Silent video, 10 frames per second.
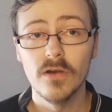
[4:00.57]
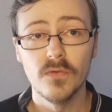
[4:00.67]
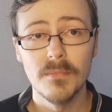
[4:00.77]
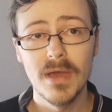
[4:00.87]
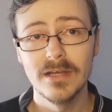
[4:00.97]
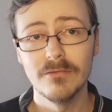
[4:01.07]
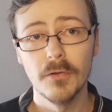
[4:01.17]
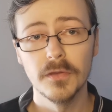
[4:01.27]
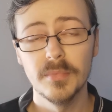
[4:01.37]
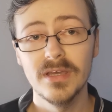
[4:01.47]
off when Mandy
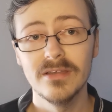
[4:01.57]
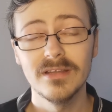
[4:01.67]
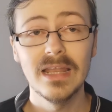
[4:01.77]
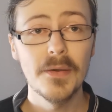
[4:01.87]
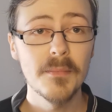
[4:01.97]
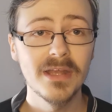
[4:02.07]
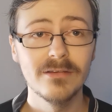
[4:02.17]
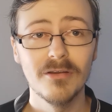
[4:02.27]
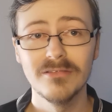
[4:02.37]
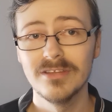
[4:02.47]
Rose appears, allowing Mandy Rose